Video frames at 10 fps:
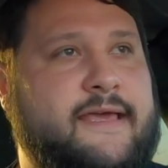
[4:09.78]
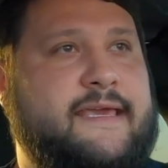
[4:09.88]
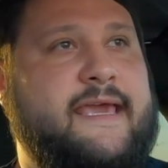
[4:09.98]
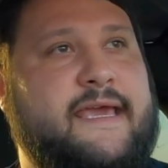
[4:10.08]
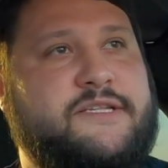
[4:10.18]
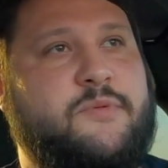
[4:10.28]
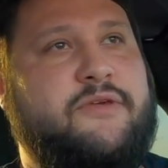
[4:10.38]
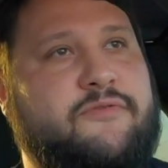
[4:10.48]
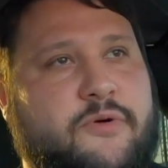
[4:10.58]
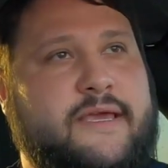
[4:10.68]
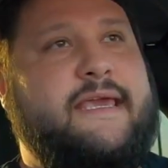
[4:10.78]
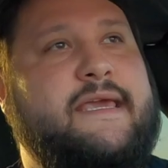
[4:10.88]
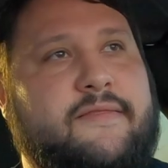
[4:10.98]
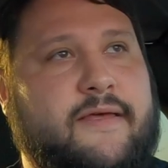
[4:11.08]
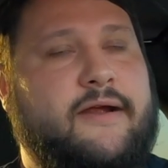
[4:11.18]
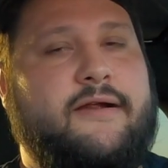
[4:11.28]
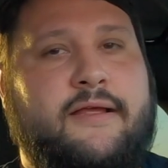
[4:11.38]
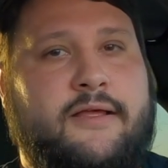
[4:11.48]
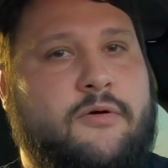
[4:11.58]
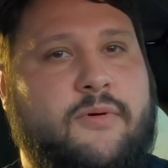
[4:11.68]
KA24E in there,
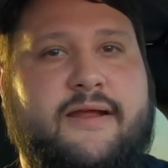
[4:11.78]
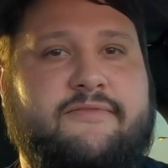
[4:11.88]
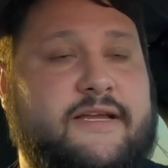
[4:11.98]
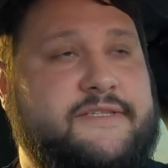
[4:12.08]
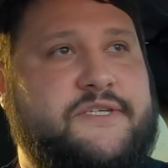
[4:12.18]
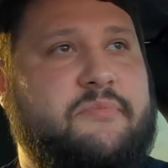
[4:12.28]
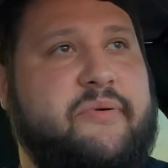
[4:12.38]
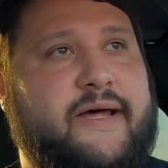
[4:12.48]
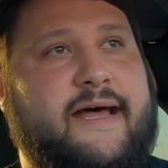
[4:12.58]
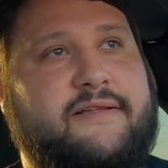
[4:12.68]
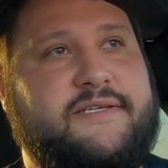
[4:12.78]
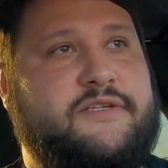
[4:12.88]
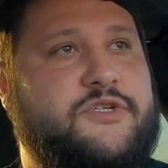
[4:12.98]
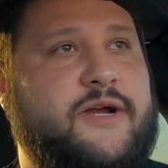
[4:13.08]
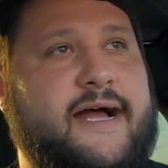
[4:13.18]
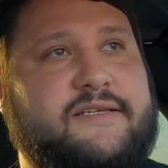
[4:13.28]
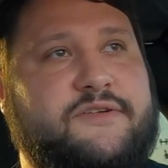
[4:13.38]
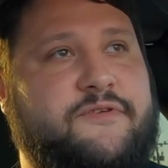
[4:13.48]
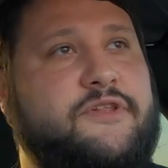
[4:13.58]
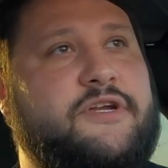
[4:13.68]
whatever gets your butt out to the track.
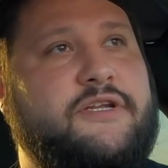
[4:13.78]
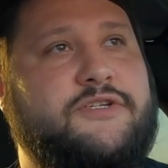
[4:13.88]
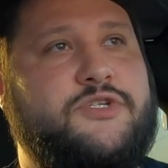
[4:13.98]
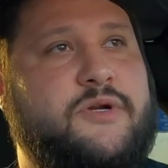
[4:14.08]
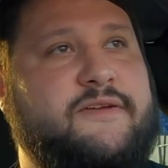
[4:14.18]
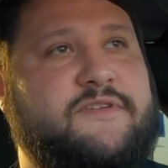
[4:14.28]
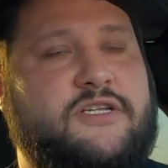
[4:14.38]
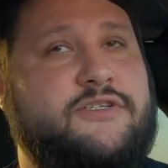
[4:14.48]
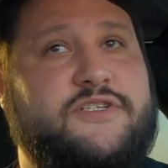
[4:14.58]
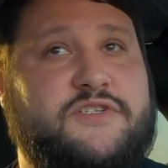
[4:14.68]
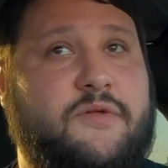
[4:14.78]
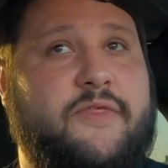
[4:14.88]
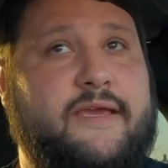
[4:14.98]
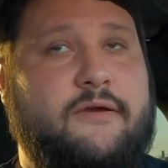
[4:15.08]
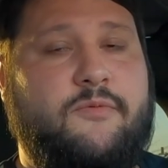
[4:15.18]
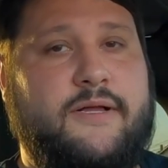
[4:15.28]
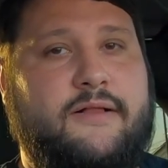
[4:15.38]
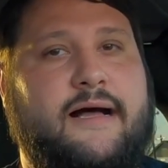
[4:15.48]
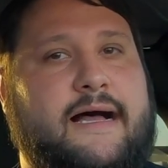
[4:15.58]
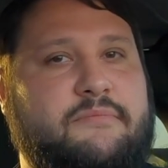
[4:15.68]
So if you're looking to drift and you just don't think it
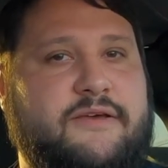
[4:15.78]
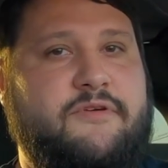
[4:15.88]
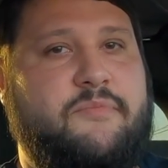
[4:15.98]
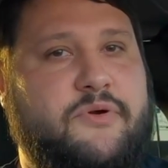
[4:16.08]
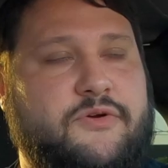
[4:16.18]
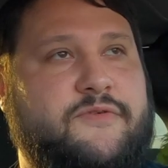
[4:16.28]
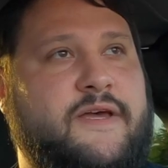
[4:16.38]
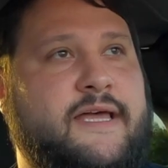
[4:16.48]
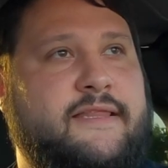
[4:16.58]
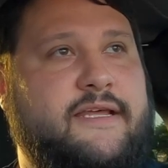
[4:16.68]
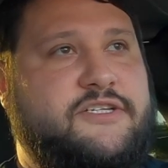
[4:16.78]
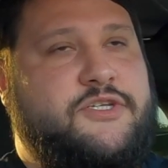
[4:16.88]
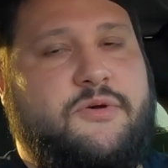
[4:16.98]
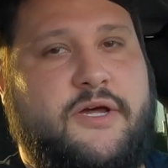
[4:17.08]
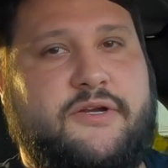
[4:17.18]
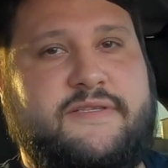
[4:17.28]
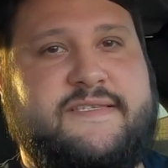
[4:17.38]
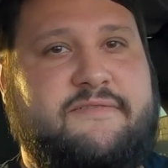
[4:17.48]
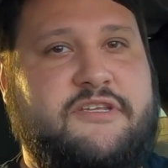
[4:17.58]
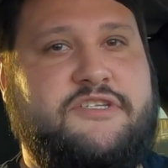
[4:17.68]
will, I'm living proof that a
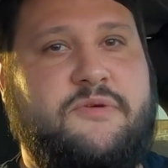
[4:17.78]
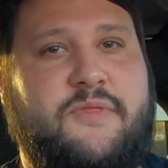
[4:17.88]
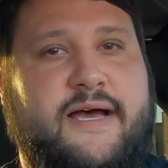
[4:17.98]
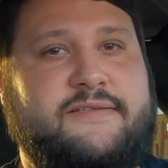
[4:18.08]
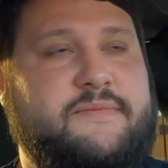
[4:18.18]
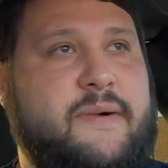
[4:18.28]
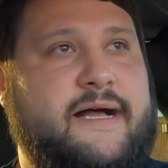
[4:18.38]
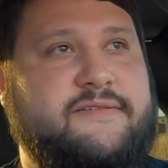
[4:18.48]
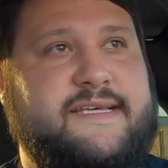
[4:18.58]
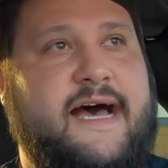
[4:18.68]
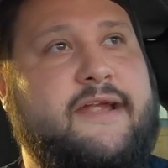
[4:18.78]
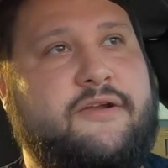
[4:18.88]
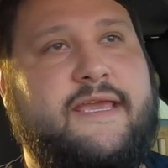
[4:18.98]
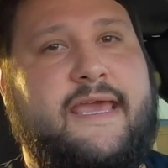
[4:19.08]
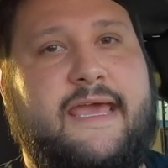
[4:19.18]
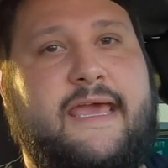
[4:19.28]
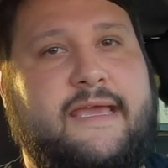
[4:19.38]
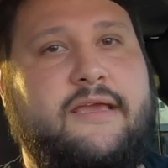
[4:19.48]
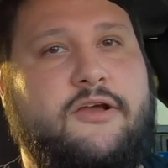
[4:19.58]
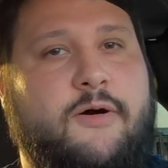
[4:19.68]
272,000 mile tired
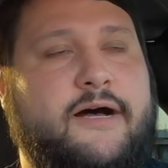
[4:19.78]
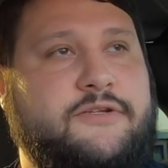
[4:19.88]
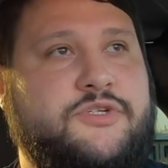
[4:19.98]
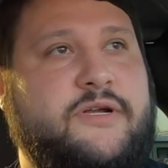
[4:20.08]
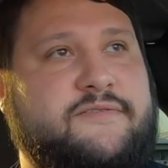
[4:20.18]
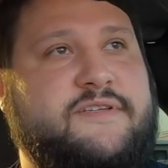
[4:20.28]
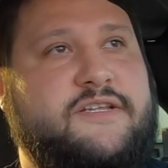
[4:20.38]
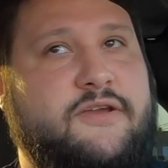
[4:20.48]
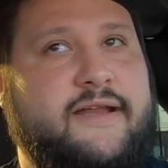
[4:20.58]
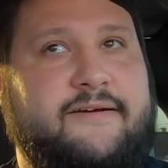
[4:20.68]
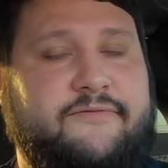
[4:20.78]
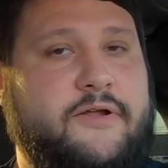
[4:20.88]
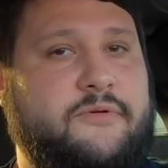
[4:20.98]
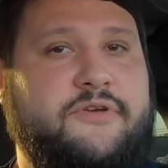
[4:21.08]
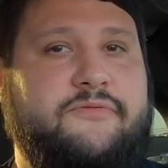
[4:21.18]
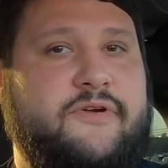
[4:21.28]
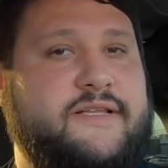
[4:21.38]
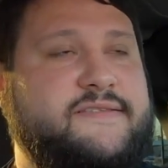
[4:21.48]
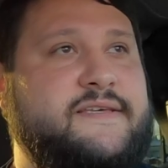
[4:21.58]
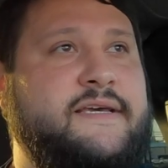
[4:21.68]
KA can go out and drift and you can have fun with your
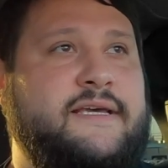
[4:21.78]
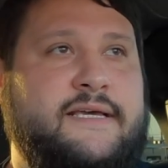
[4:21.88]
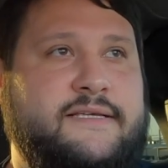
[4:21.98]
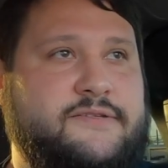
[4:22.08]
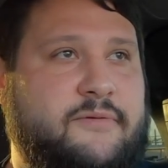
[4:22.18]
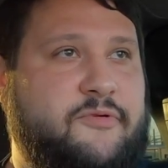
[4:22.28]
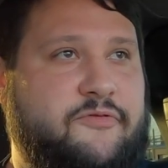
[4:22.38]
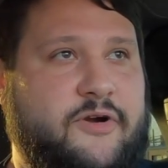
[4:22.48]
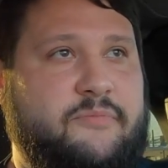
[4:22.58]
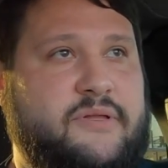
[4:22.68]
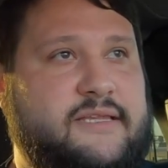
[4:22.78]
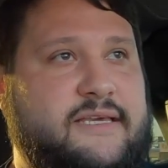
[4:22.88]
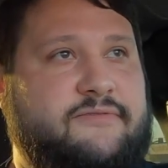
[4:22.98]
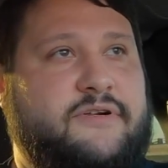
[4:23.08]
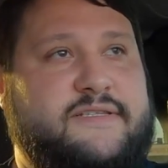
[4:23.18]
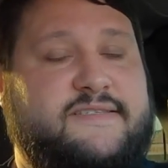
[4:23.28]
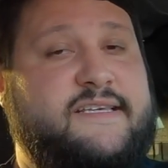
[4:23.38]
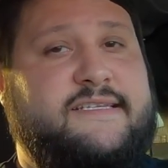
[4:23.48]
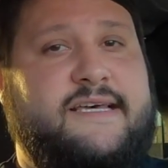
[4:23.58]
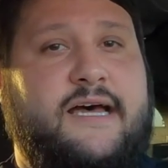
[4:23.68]
friends. So I'm a firm believer in
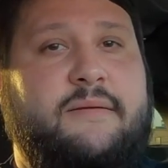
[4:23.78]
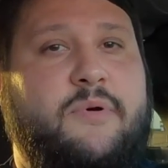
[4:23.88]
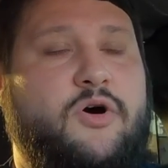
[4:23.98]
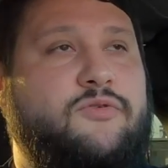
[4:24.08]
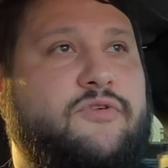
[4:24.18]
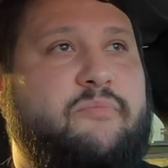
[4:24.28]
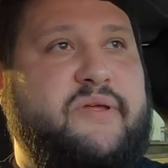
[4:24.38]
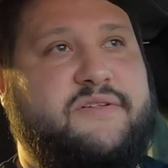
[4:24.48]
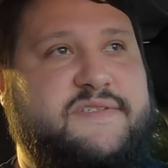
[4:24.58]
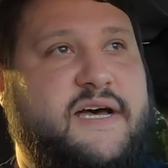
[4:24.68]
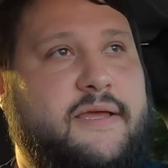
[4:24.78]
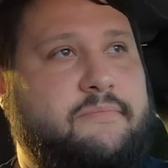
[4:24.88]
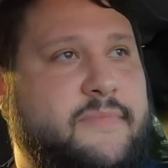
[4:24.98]
seat time over build time.